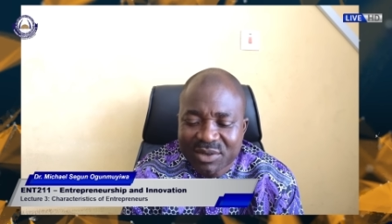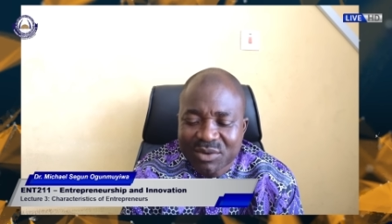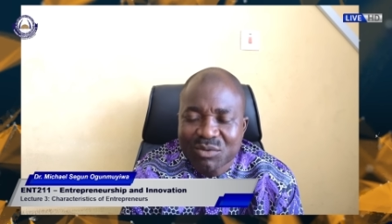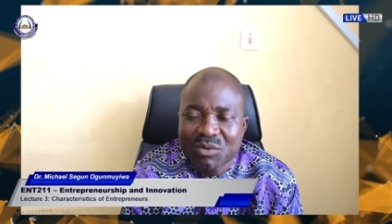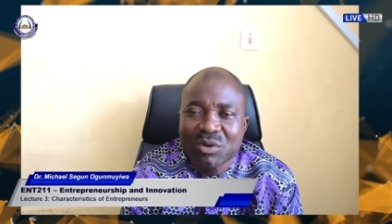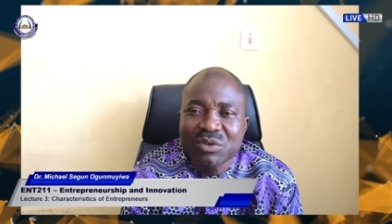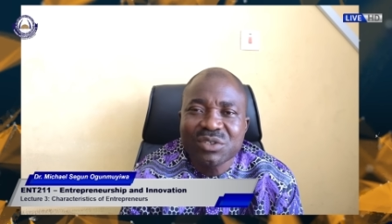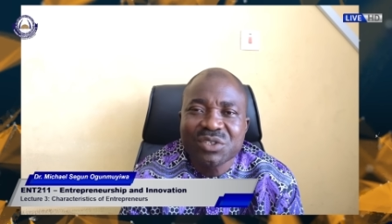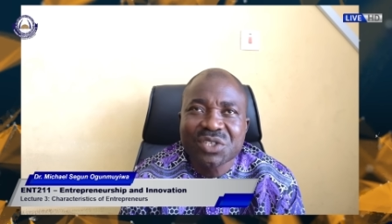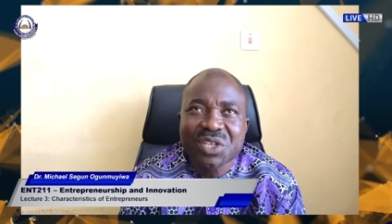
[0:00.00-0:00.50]

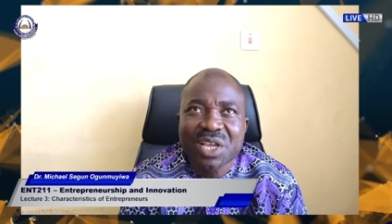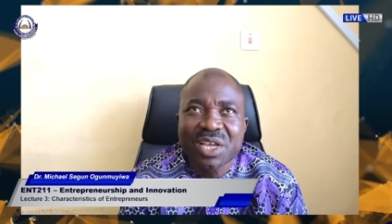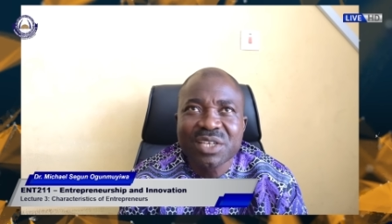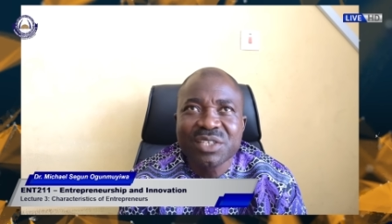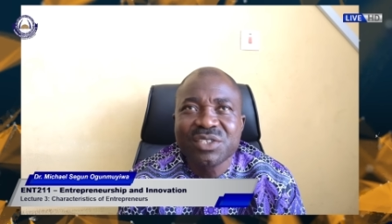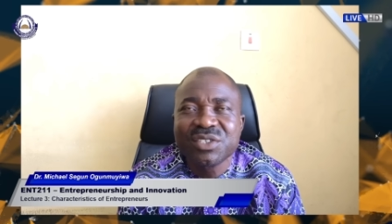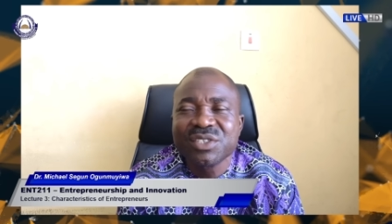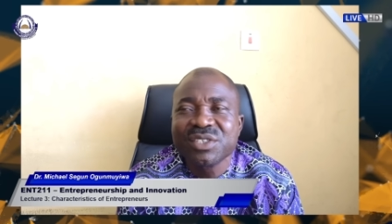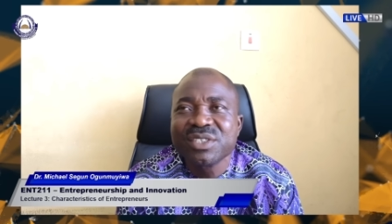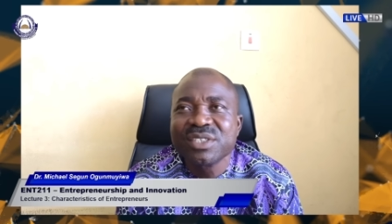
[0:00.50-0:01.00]
One
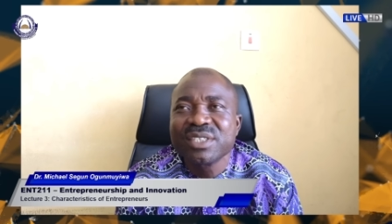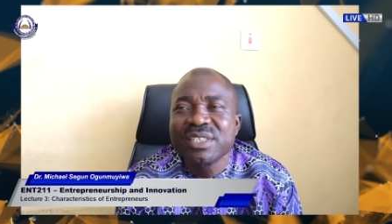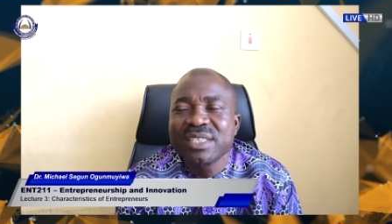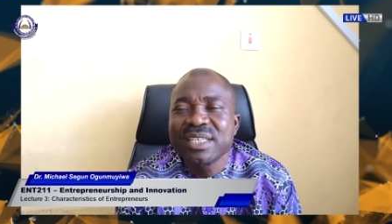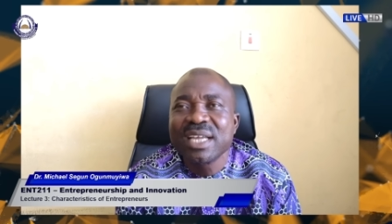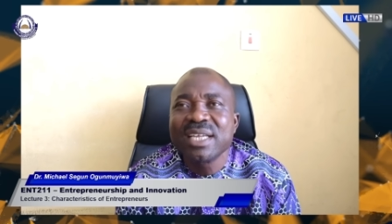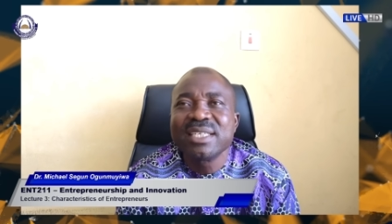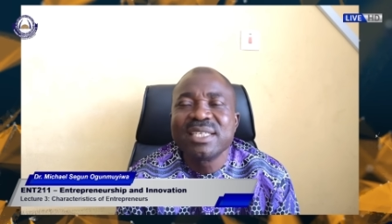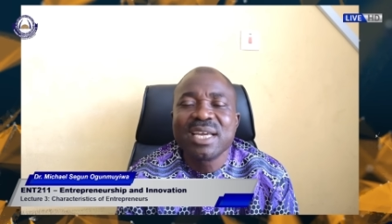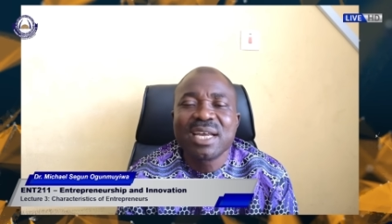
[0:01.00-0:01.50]
stage,
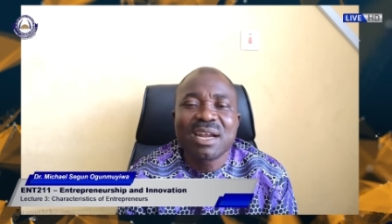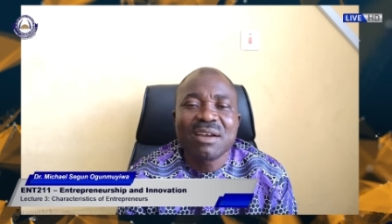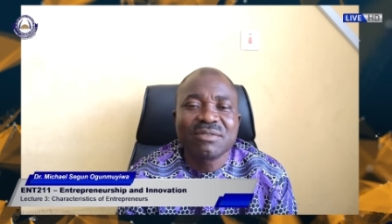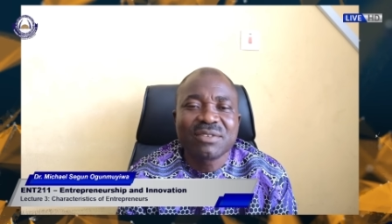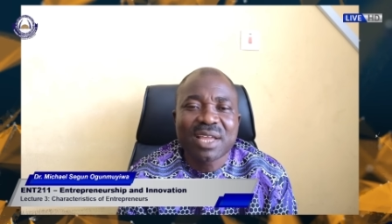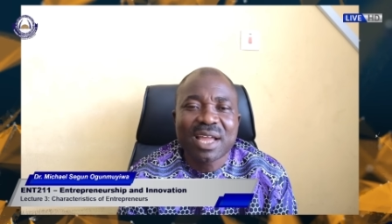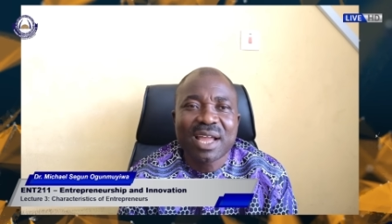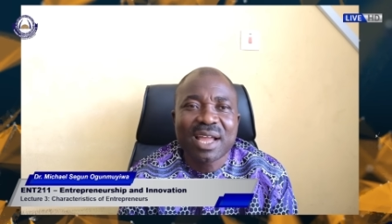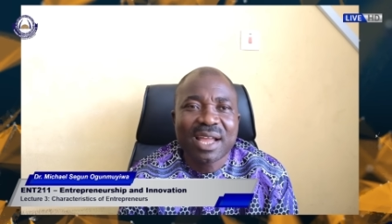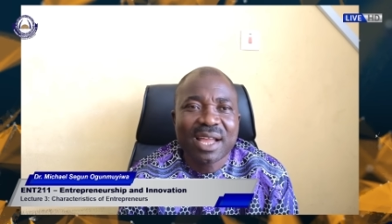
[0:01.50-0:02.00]
then
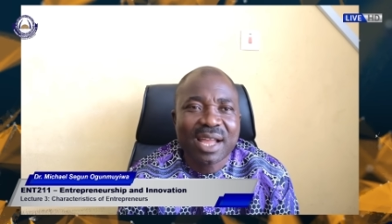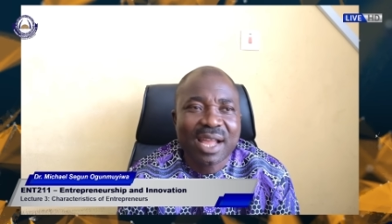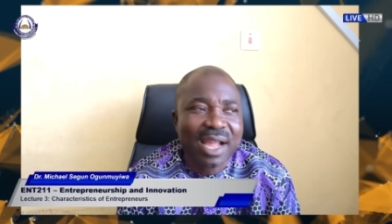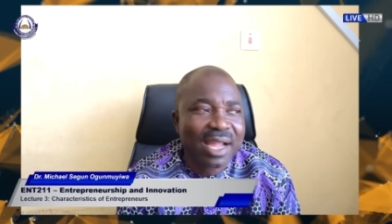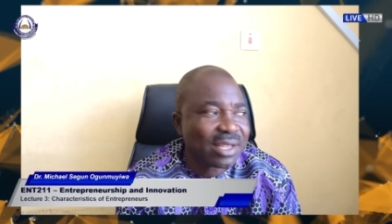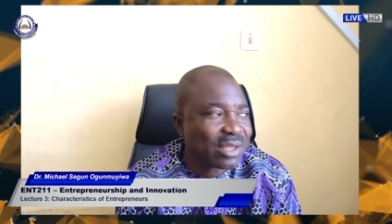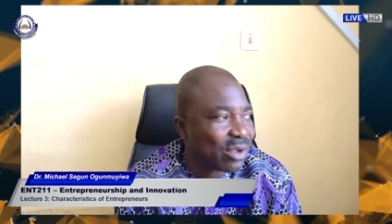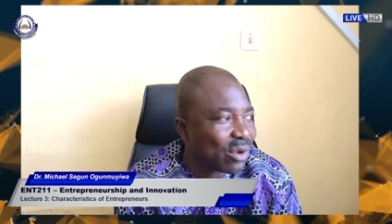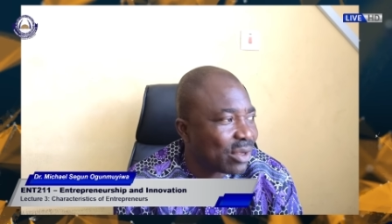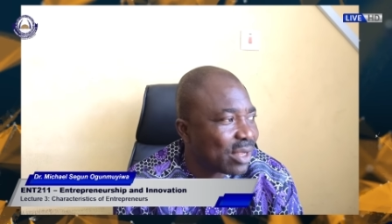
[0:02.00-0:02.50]
thereafter
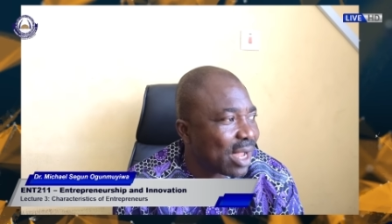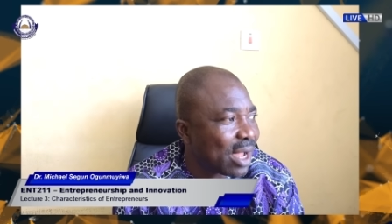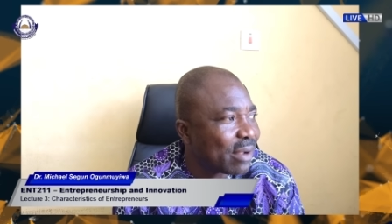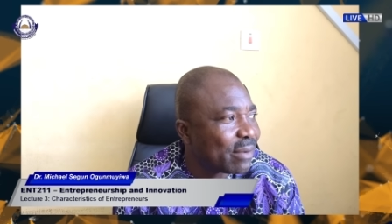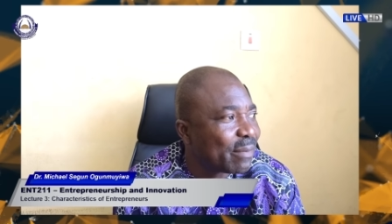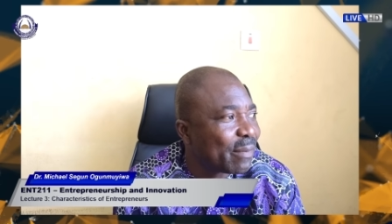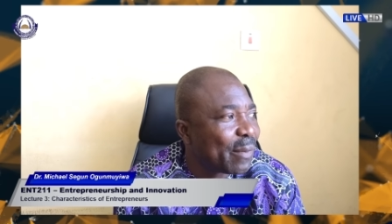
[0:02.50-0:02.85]
another.